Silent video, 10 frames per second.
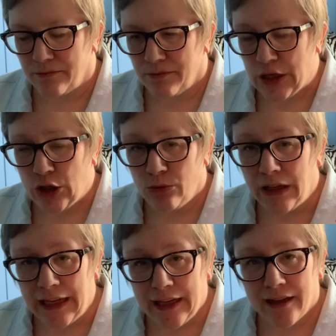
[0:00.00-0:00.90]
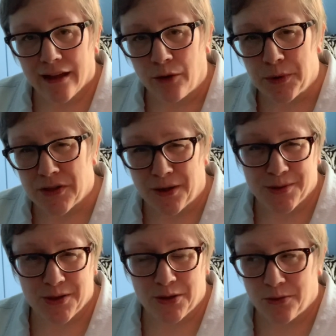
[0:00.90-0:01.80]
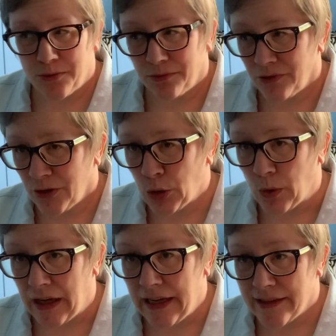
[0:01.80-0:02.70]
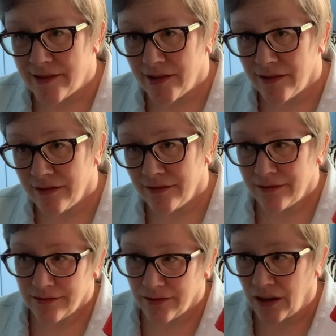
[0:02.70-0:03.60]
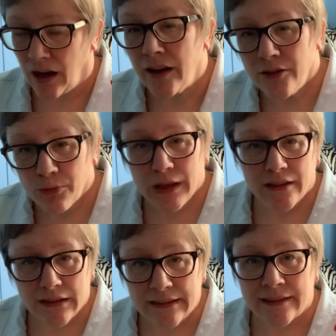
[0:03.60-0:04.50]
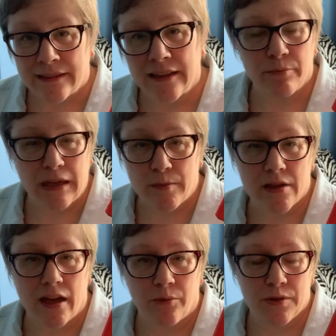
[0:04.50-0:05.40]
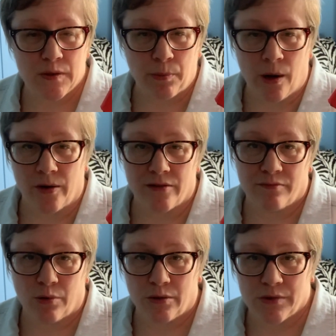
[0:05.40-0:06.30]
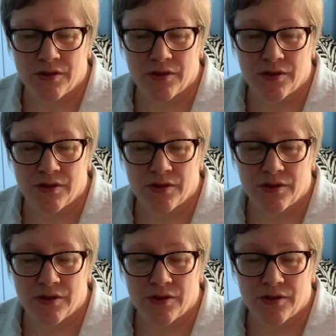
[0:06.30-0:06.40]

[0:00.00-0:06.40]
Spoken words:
unique. It was also quite unrealistic. Maybe that was a part of what was